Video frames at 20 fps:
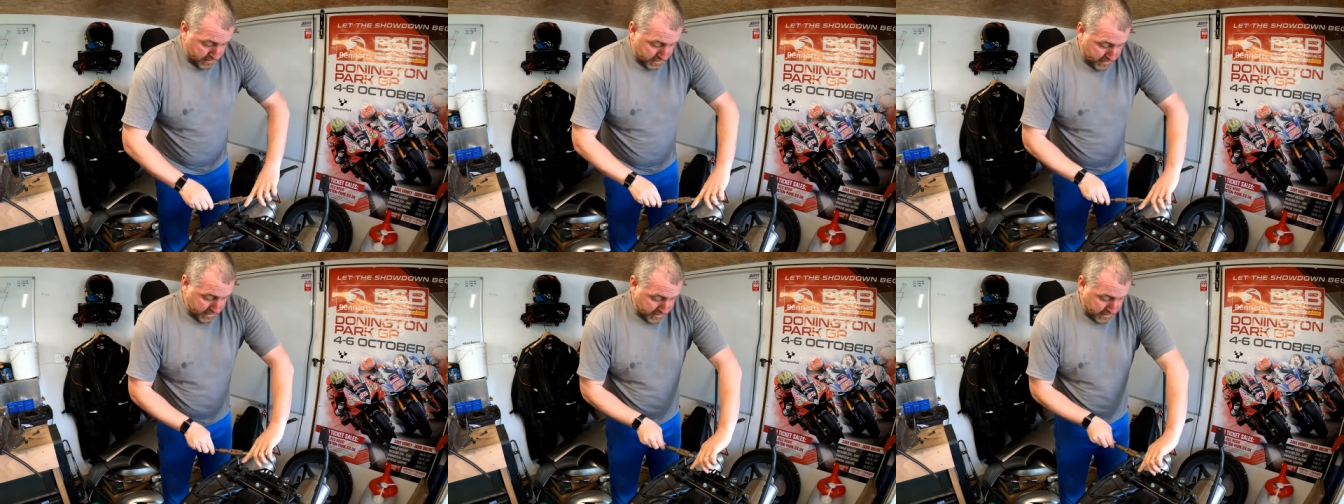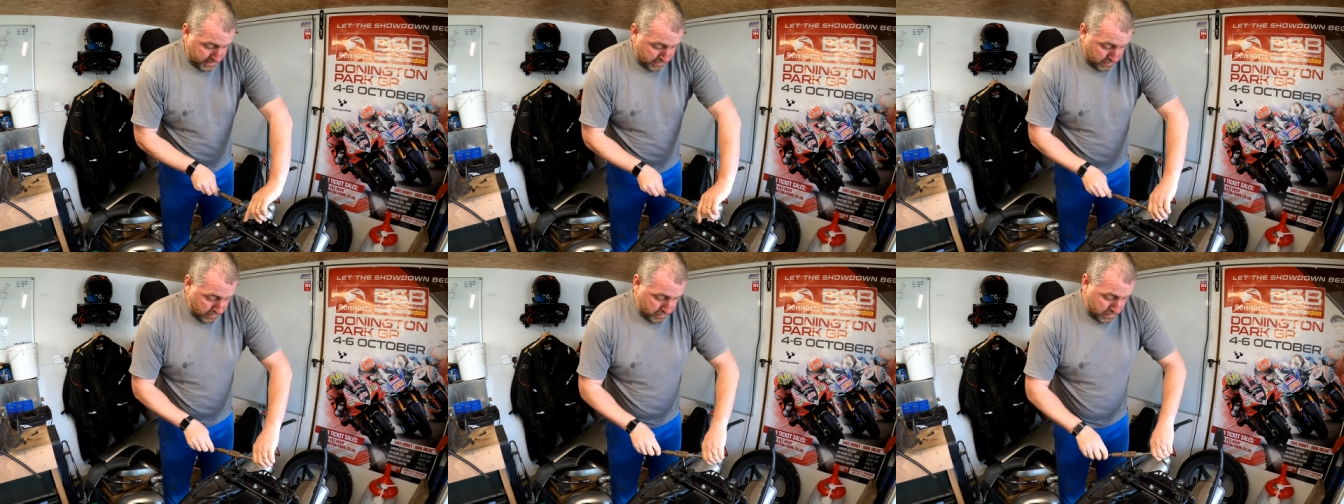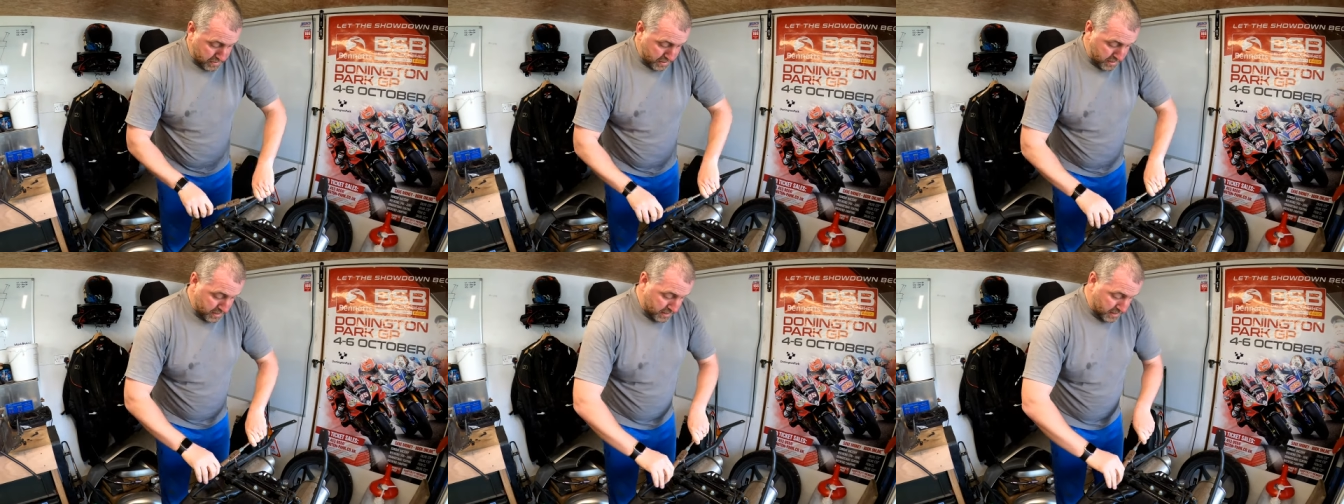the
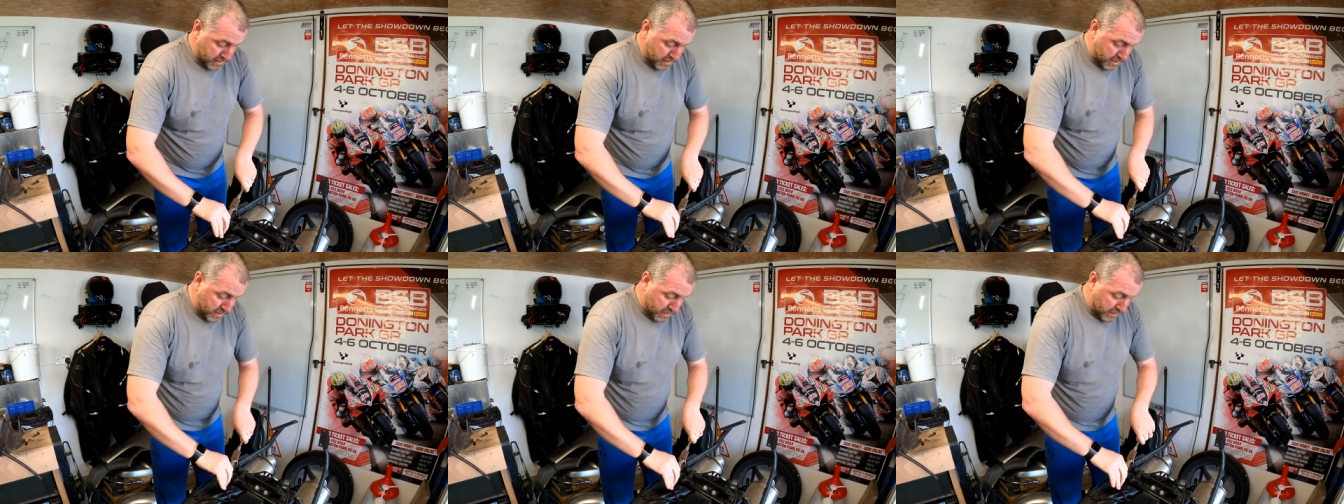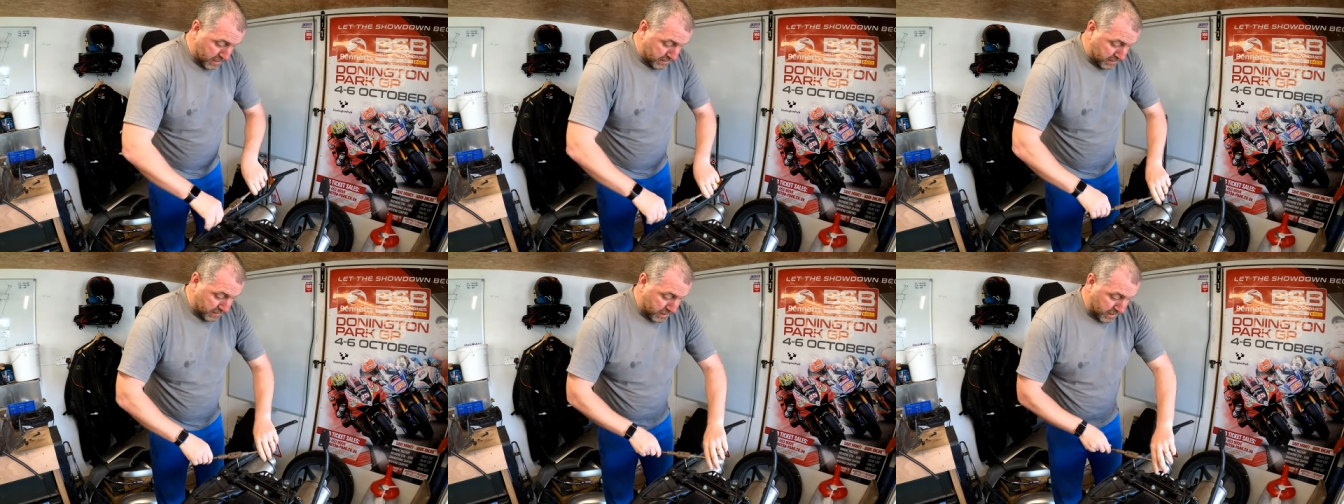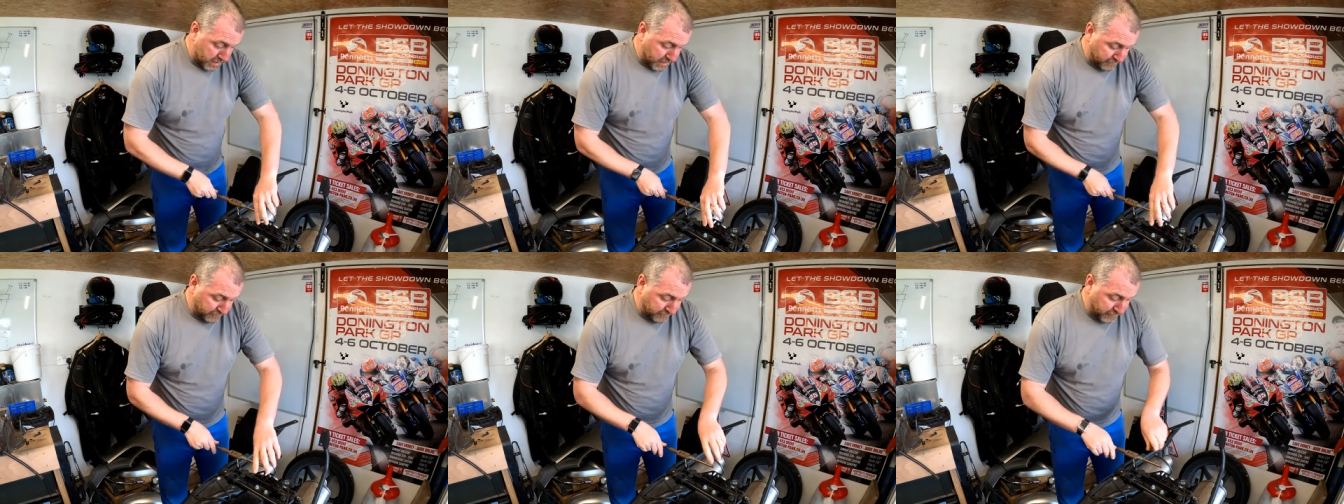handle,
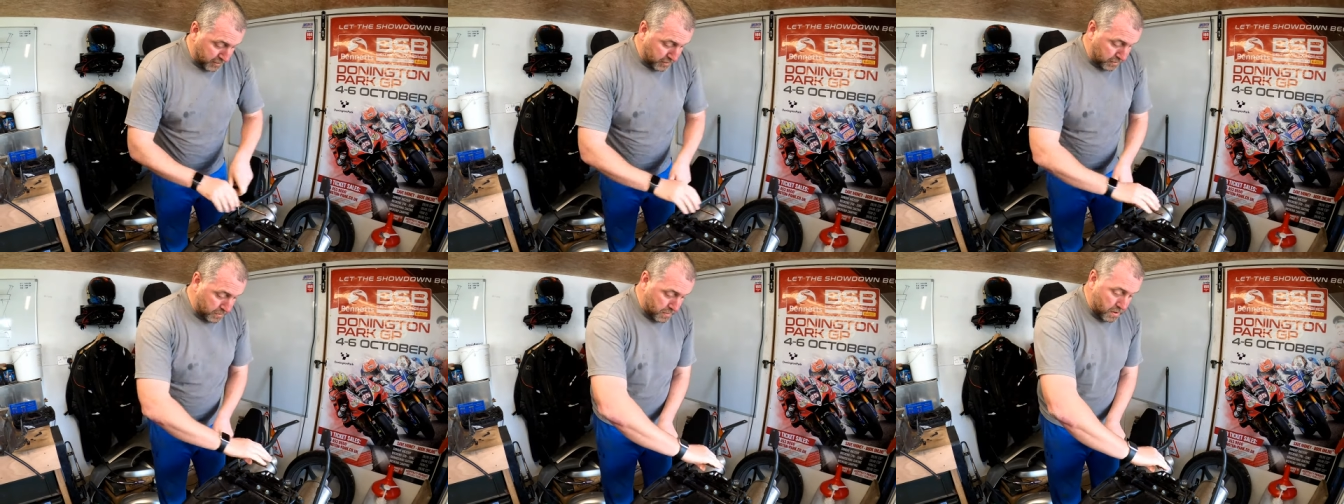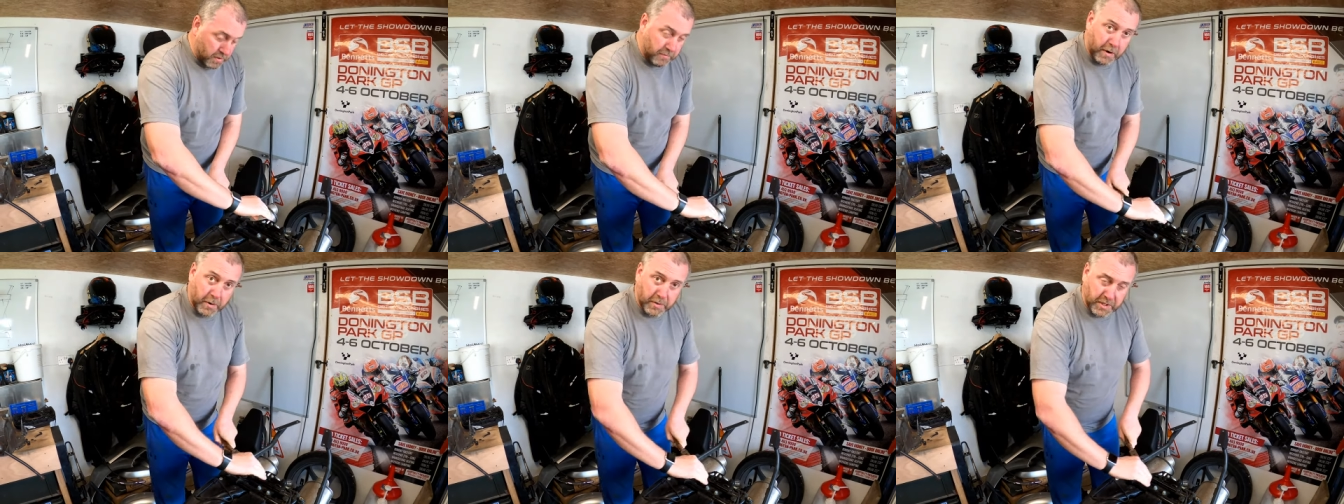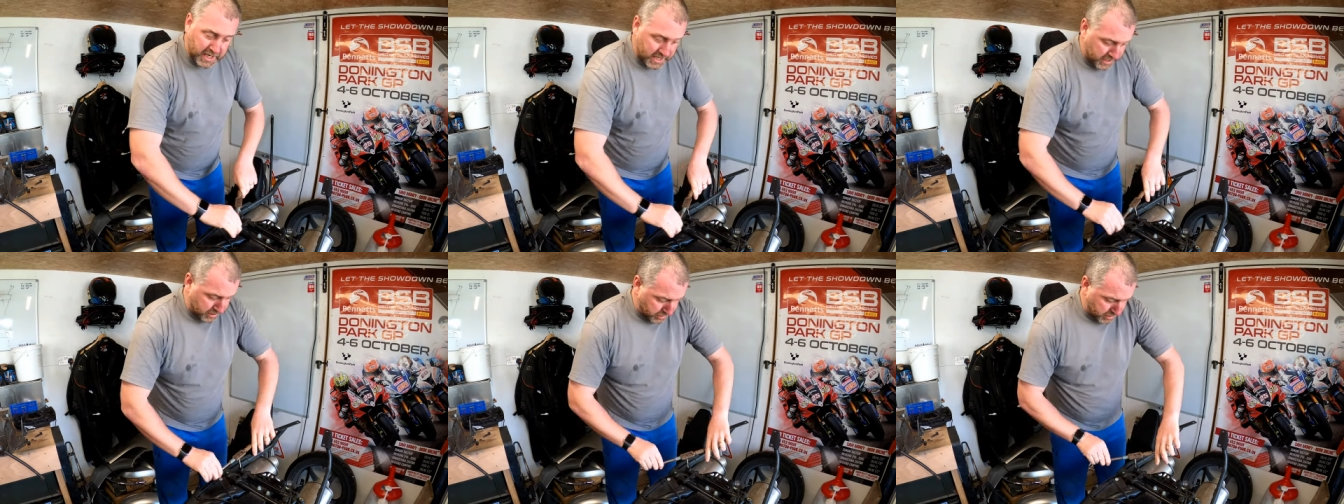turn it a few
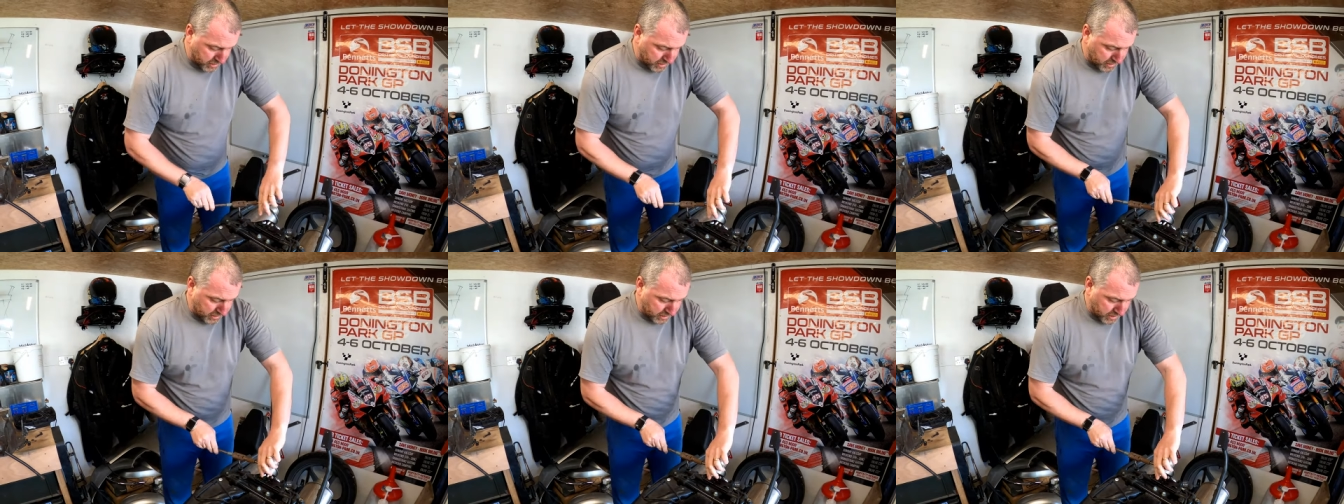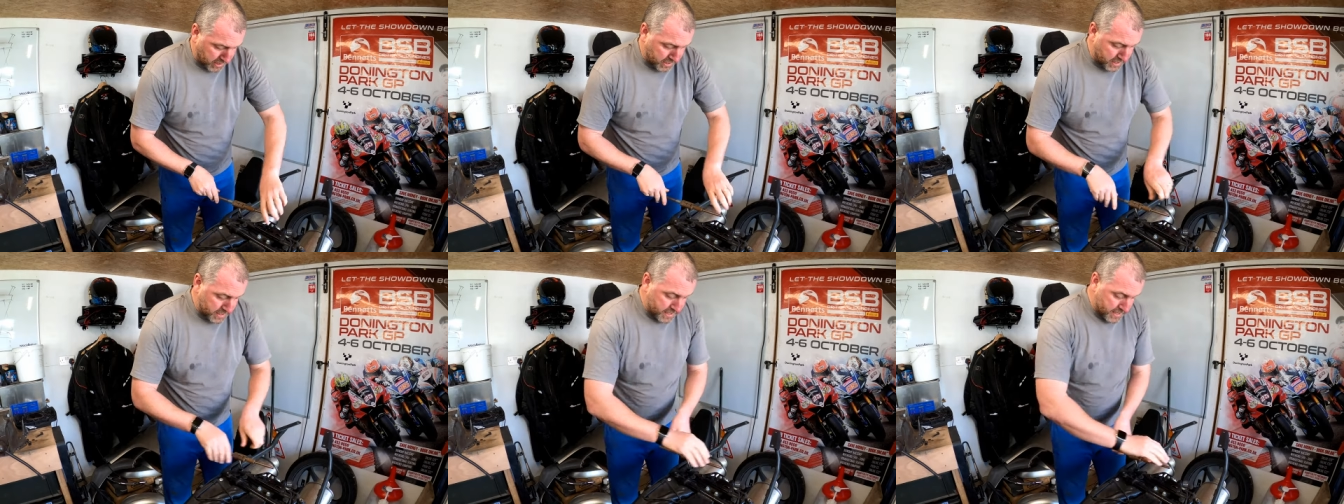rotations,